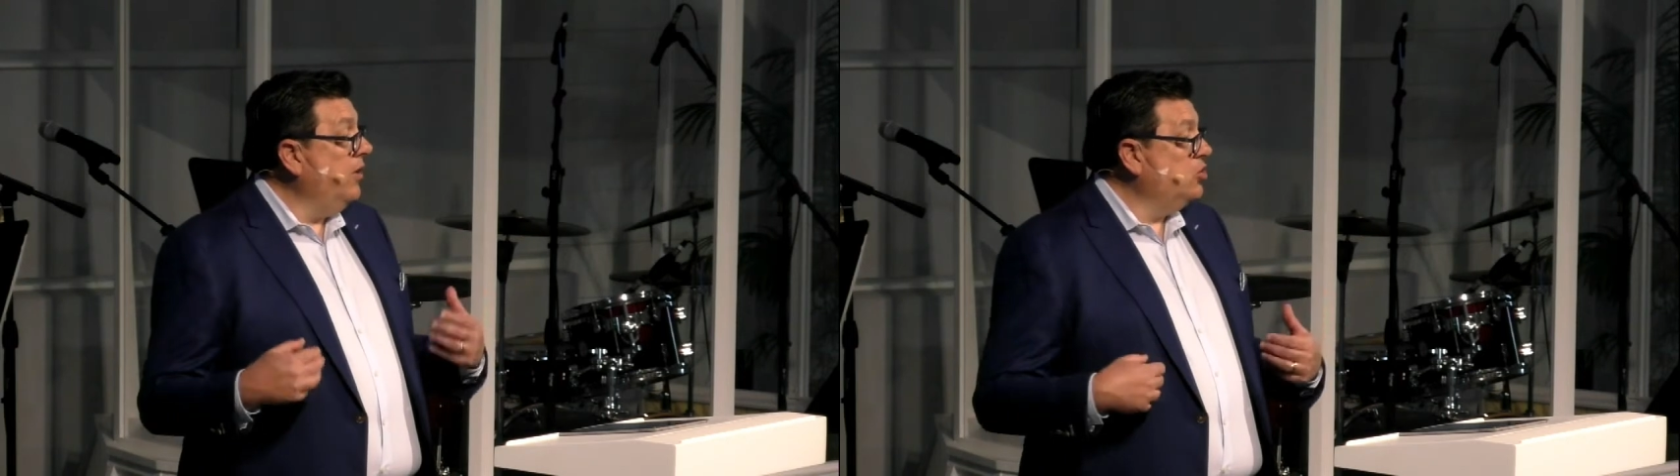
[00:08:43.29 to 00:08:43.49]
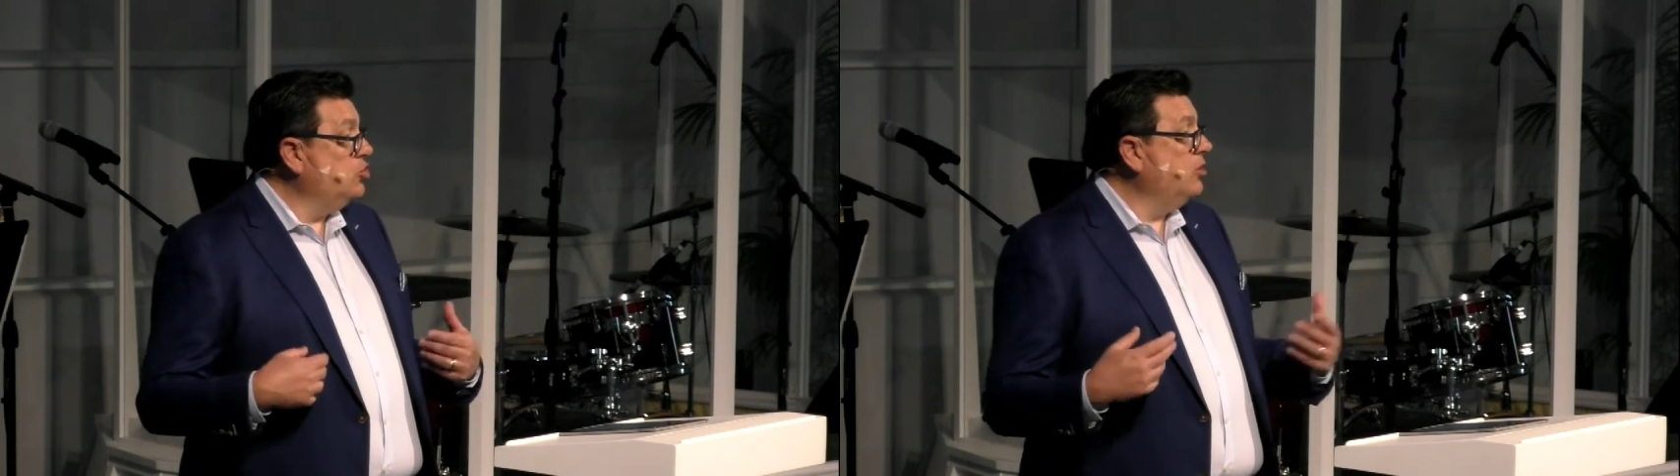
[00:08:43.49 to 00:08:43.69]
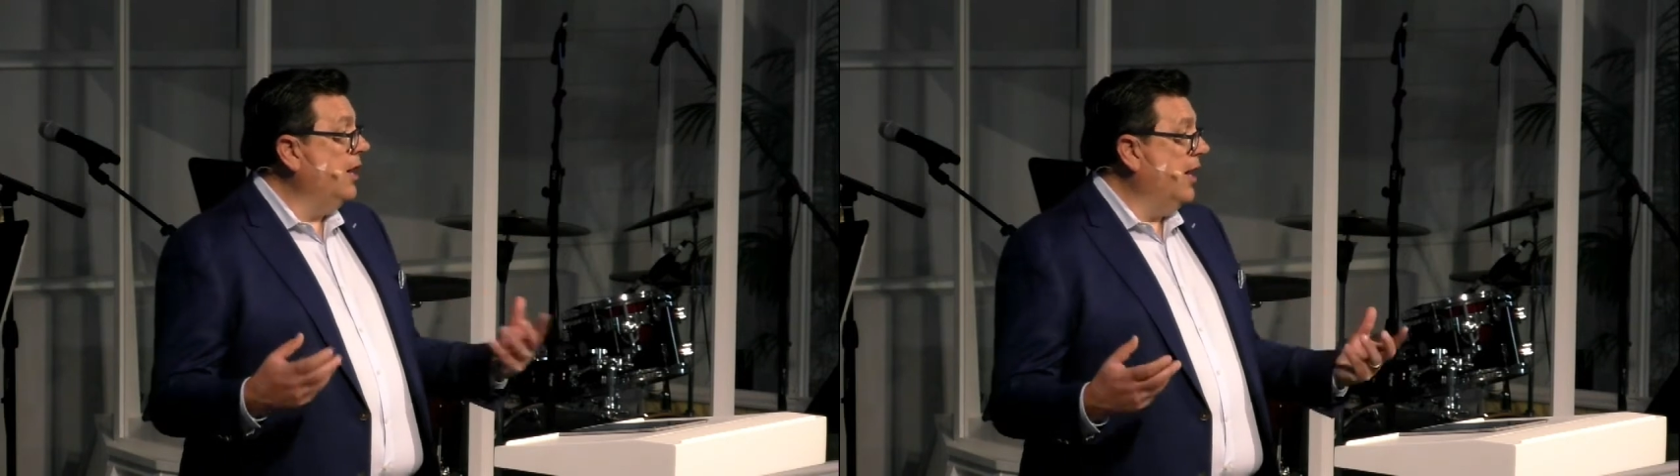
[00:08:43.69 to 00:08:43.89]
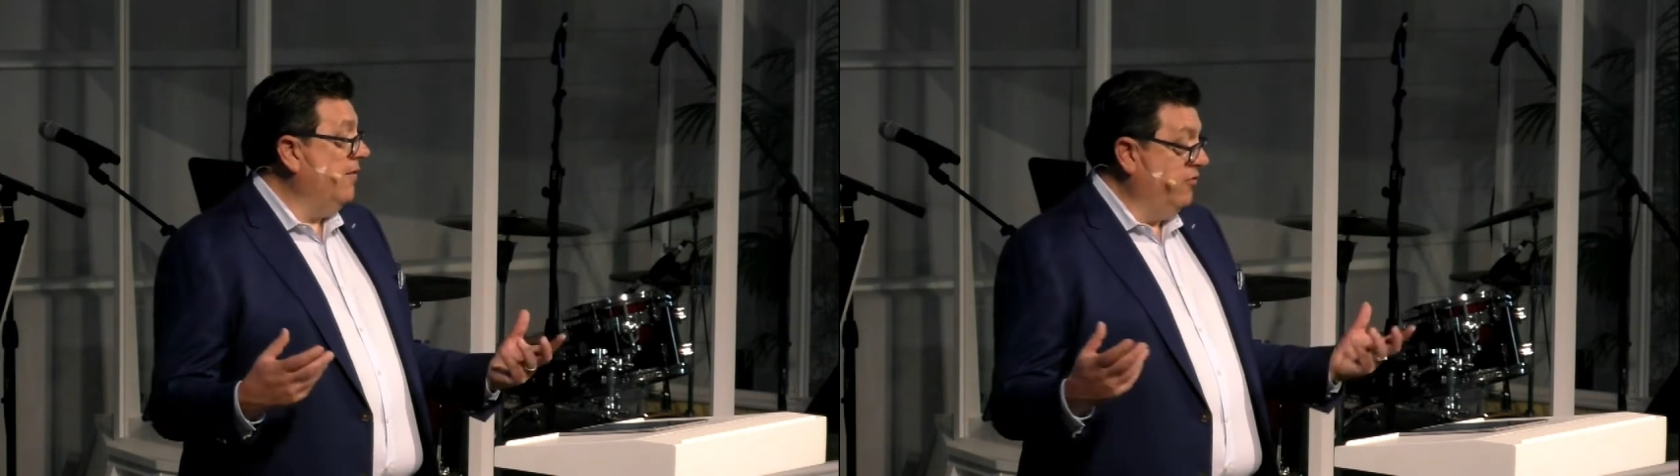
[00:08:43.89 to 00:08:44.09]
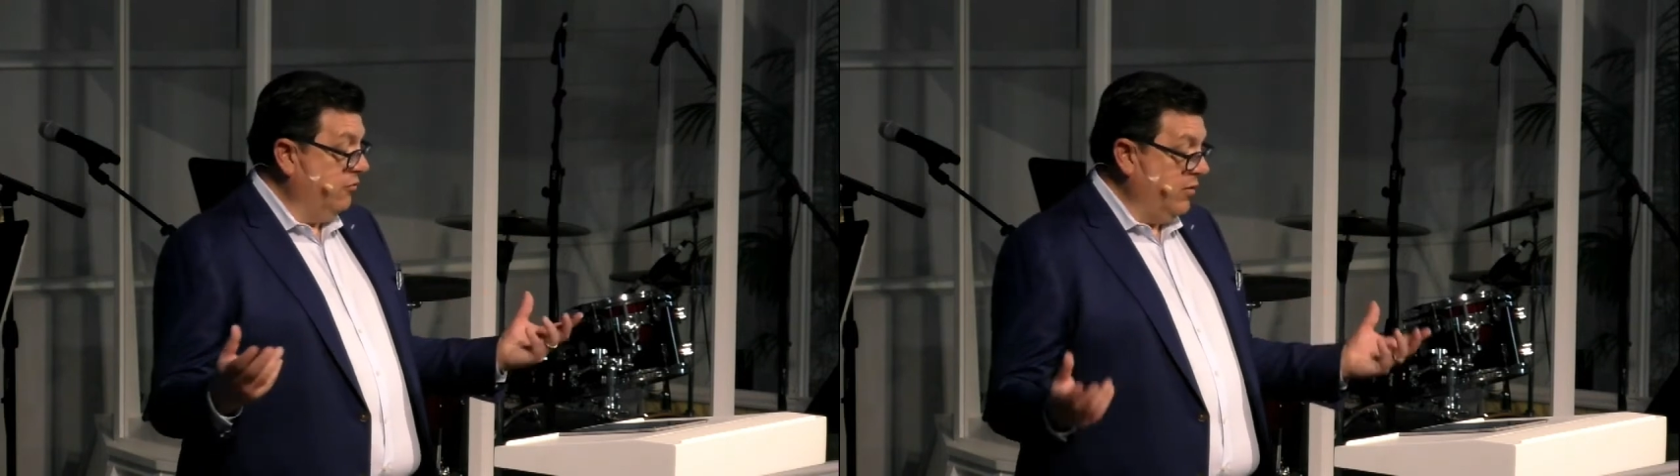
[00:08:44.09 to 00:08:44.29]
we should
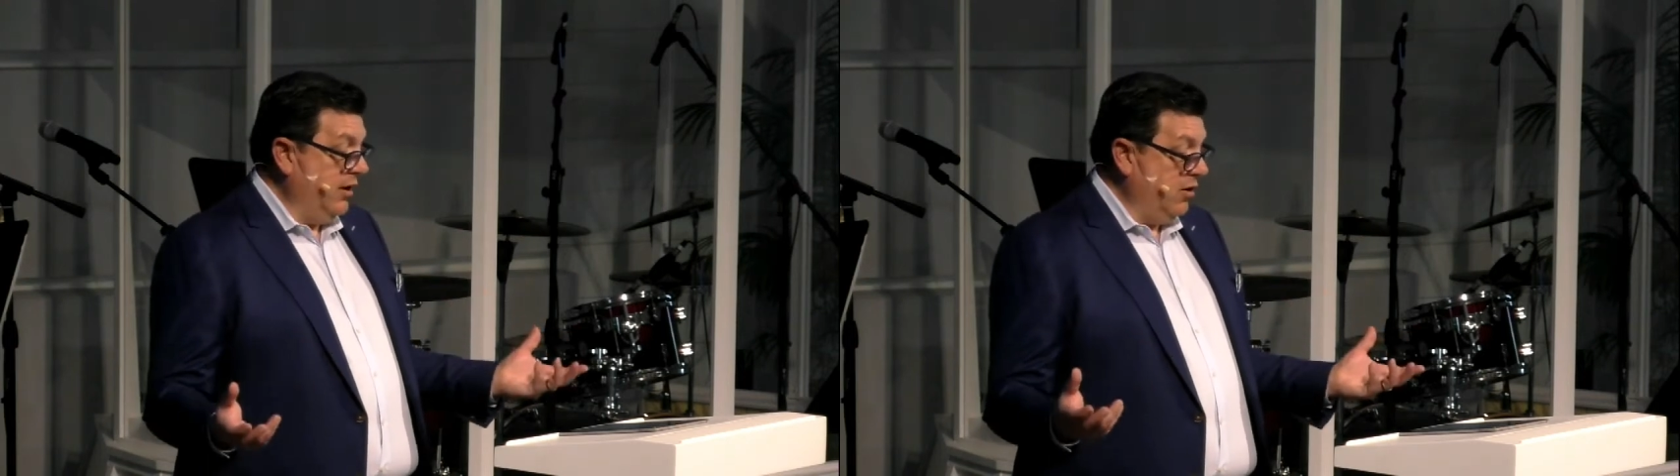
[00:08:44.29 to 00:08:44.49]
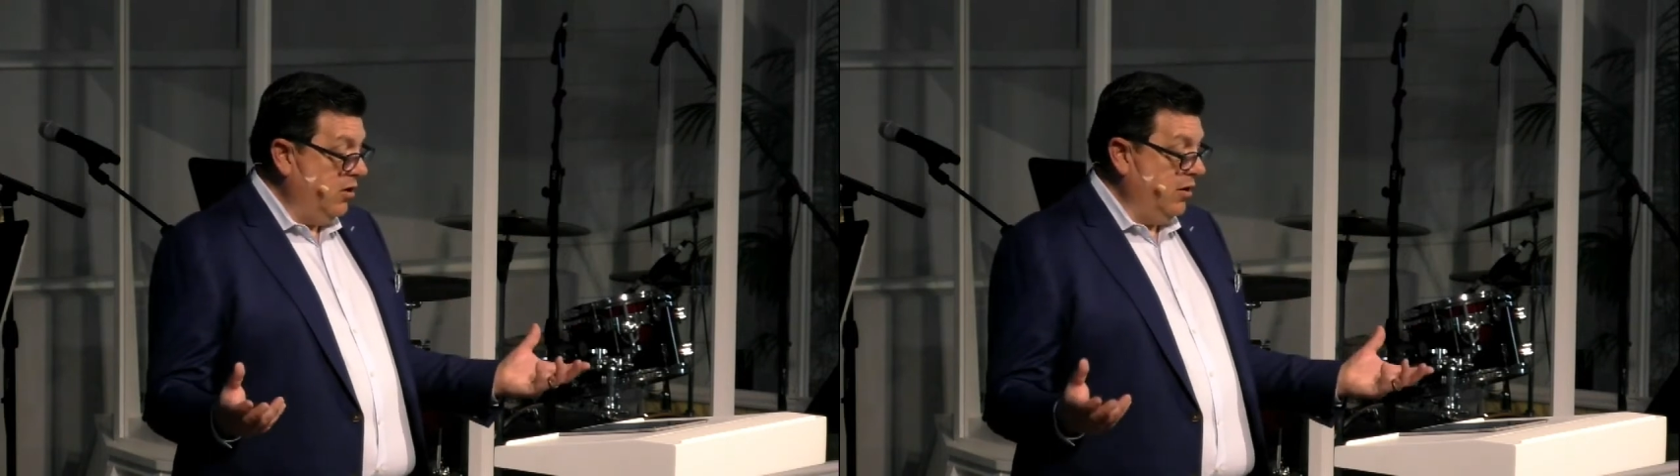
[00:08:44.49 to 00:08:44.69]
have the right